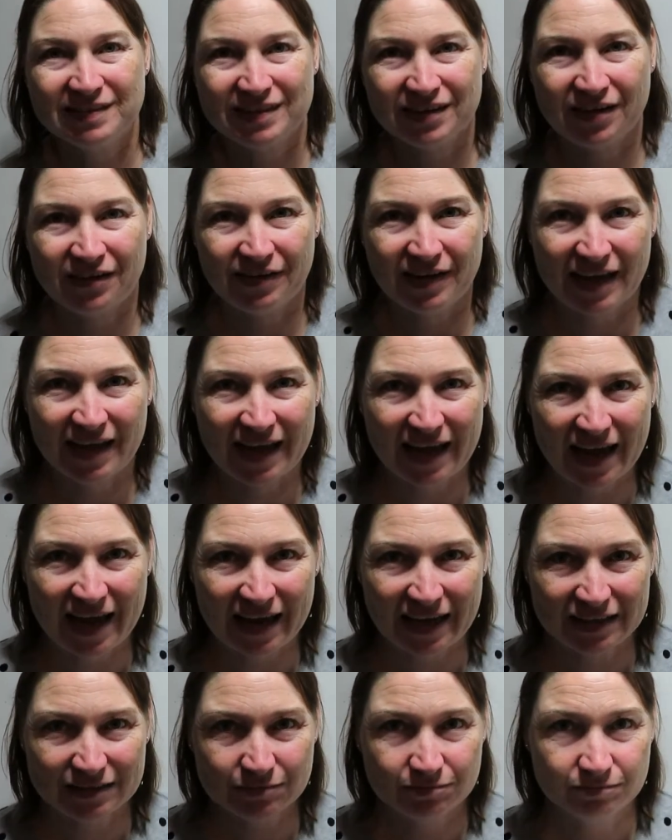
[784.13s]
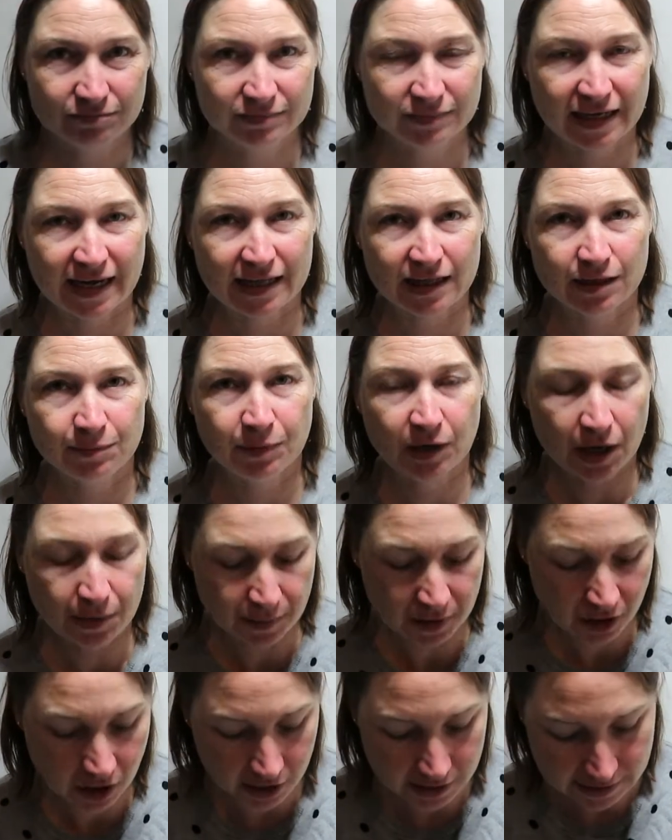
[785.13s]
Sorry again, had to blow
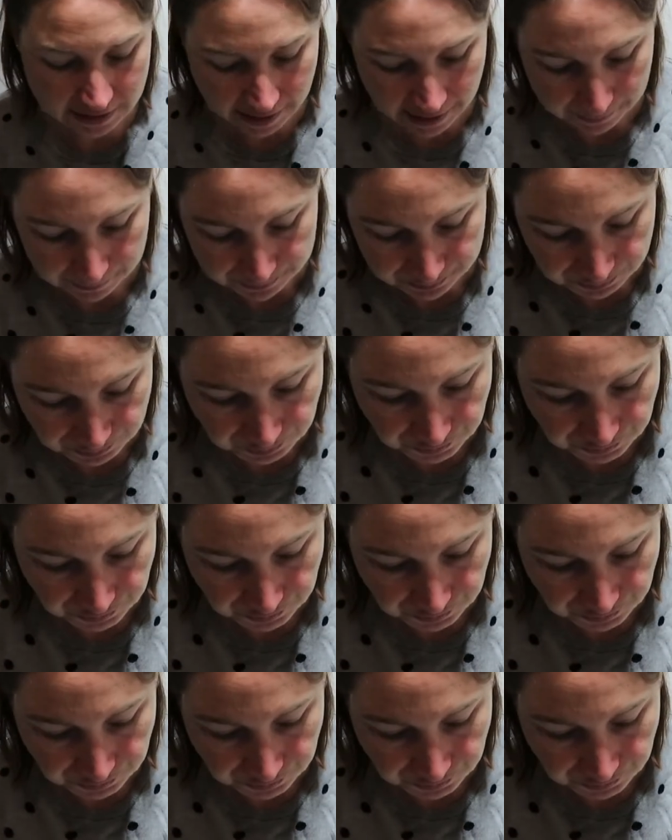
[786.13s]
my nose again.